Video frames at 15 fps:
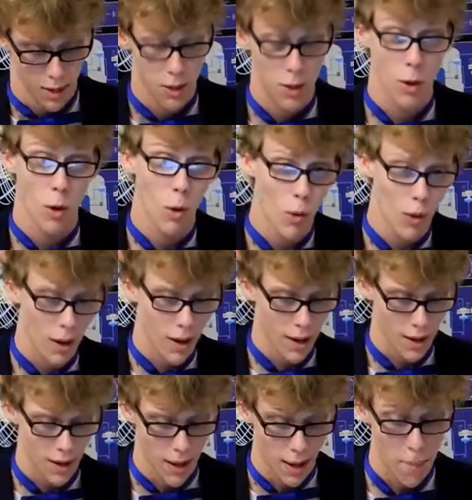So,
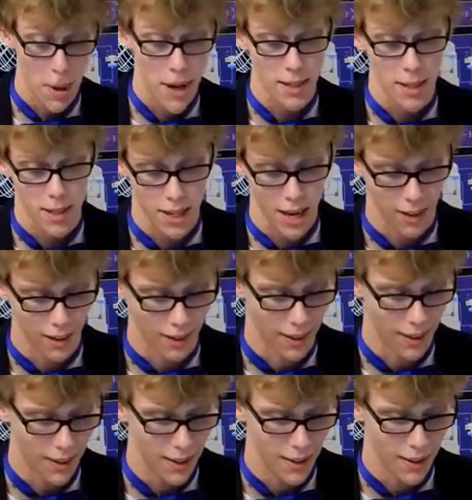a bestseller.